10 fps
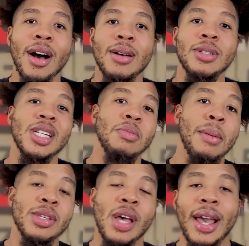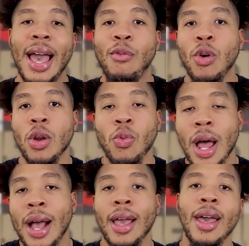just maybe so I can have one to
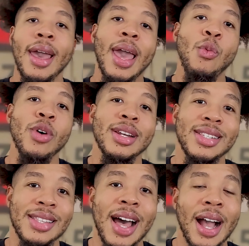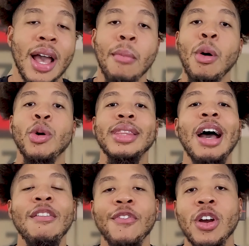rock and one to stop. But
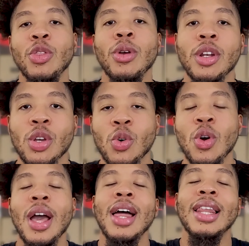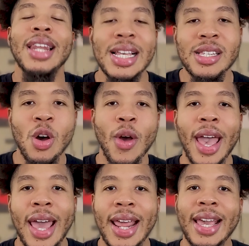without further ado, let's go
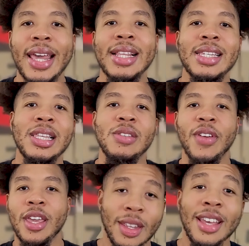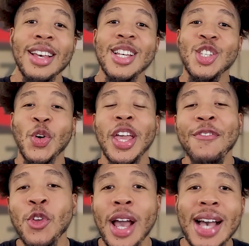ahead and get into this video. So
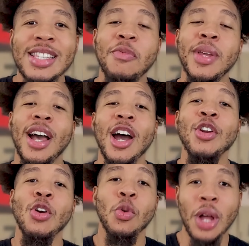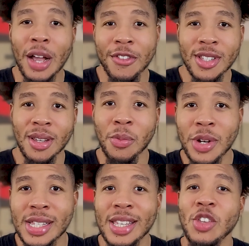if you guys have been under a rock for some
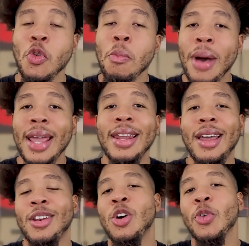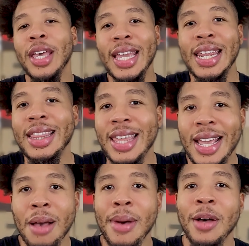reason, you might not know
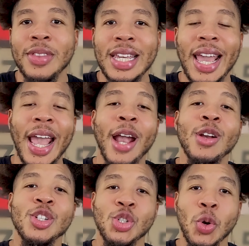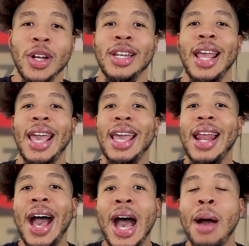anything about the Air Jordan and
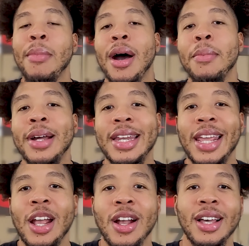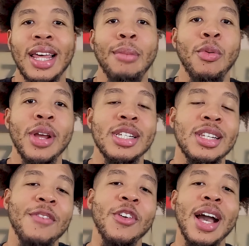AMaManiere collaboration.
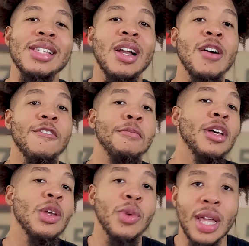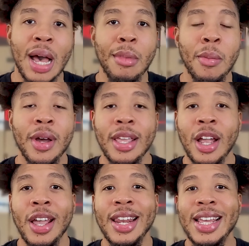If you guys are unfamiliar with
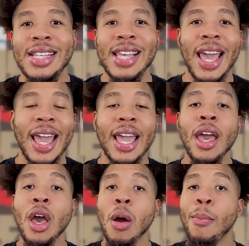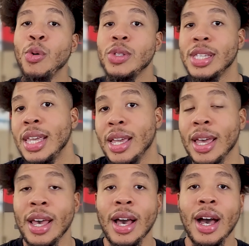AMaManiere, it is a boutique.
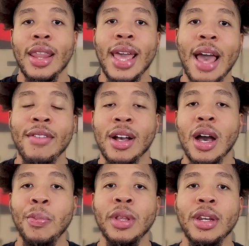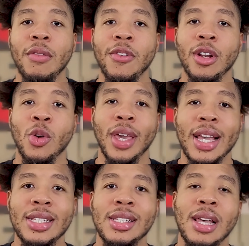They have a couple of different
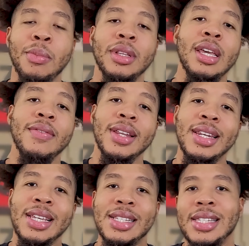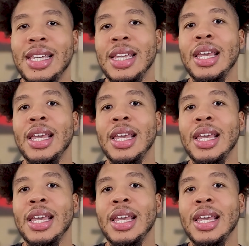locations, I believe in DC,